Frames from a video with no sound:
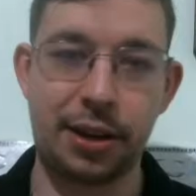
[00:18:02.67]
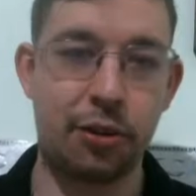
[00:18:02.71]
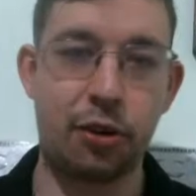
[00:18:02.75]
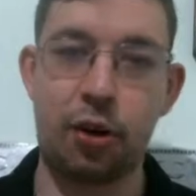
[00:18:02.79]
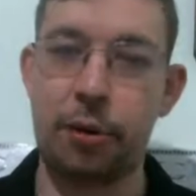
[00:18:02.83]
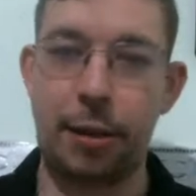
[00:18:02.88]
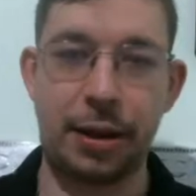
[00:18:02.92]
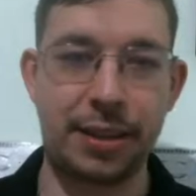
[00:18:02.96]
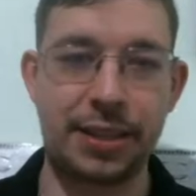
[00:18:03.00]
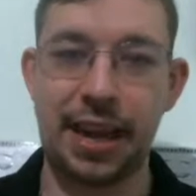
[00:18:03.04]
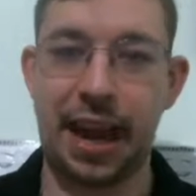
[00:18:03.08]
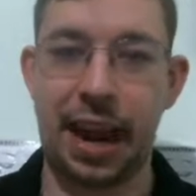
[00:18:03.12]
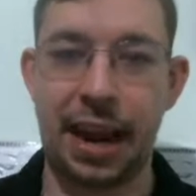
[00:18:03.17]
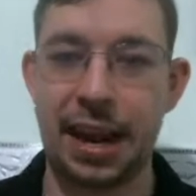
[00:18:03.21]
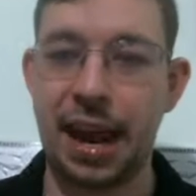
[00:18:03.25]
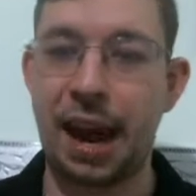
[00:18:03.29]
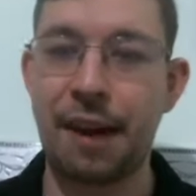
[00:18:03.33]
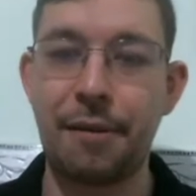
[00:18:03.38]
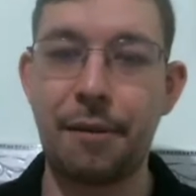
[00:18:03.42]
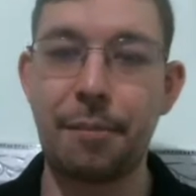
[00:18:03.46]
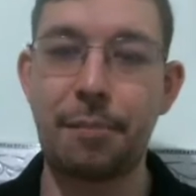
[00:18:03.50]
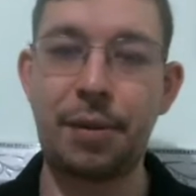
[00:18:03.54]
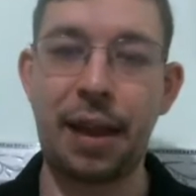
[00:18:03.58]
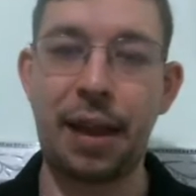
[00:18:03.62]
than almost any
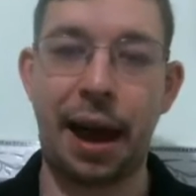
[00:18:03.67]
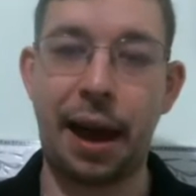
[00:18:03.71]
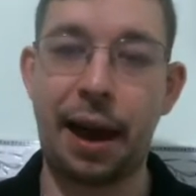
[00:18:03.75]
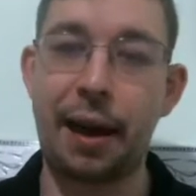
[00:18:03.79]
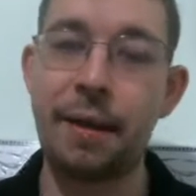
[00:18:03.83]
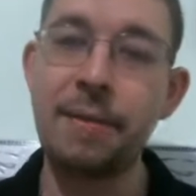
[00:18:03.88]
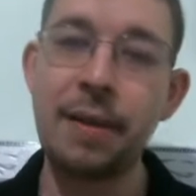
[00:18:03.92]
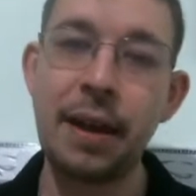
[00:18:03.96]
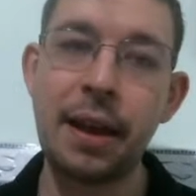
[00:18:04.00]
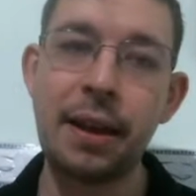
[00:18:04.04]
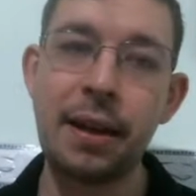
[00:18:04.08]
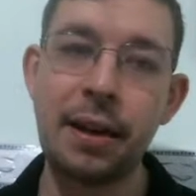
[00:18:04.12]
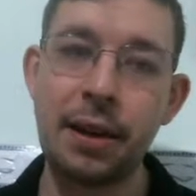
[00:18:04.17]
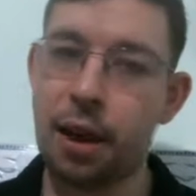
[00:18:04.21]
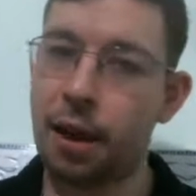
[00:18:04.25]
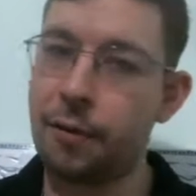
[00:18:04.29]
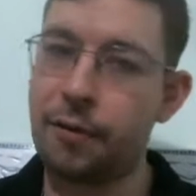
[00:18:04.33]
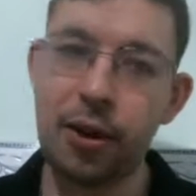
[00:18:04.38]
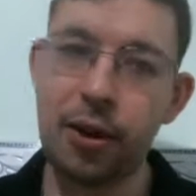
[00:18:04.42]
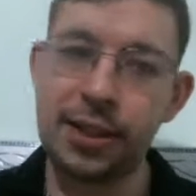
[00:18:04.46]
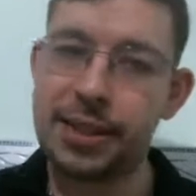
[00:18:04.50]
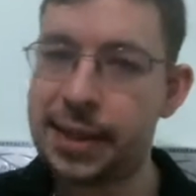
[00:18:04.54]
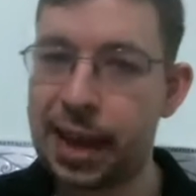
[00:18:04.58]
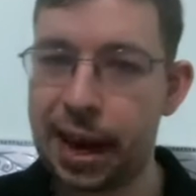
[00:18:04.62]
other player. Of
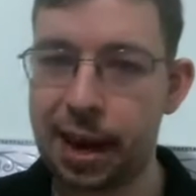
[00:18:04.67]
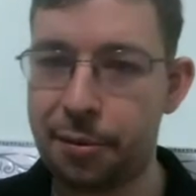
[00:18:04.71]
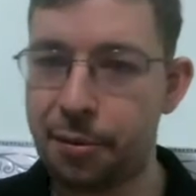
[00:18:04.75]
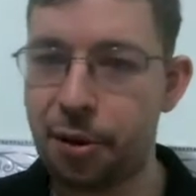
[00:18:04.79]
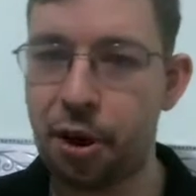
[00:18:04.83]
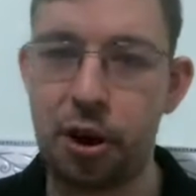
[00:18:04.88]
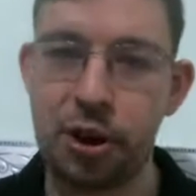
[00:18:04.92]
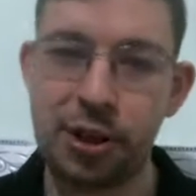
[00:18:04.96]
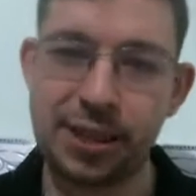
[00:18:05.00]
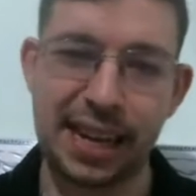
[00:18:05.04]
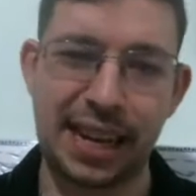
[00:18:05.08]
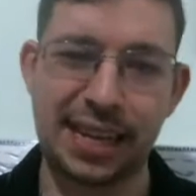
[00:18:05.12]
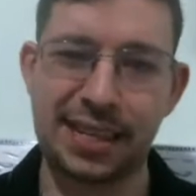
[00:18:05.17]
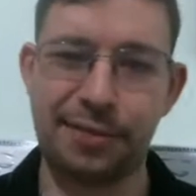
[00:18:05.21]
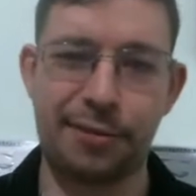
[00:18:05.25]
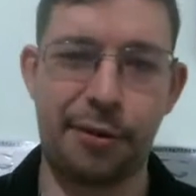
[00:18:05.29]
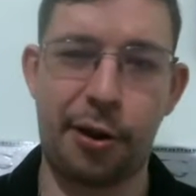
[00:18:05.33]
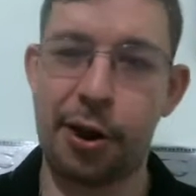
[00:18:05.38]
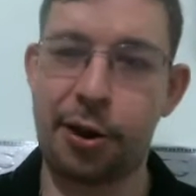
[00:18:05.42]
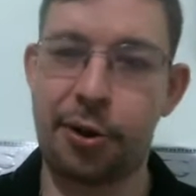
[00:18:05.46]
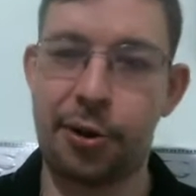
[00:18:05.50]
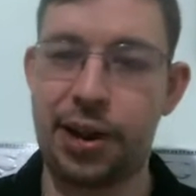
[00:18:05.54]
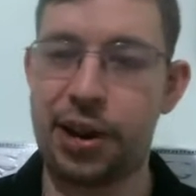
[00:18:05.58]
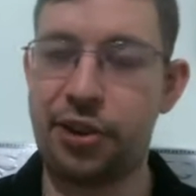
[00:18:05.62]
course, Nakamura also has a
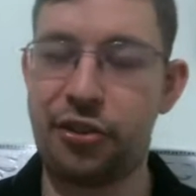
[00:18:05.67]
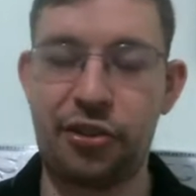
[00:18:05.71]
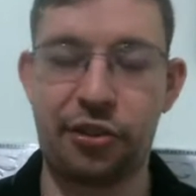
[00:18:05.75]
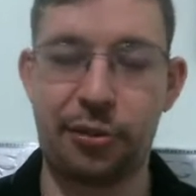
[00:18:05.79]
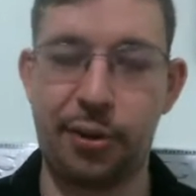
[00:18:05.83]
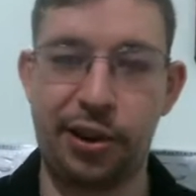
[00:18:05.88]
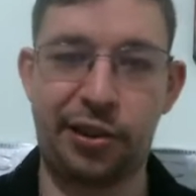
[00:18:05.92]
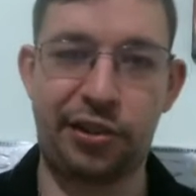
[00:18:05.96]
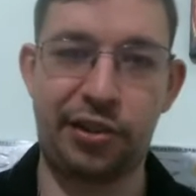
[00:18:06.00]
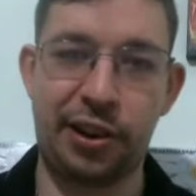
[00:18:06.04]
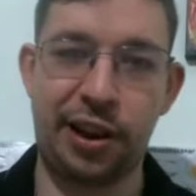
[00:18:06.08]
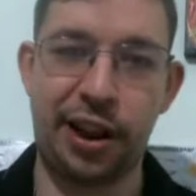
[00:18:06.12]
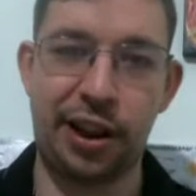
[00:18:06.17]
very good intuition,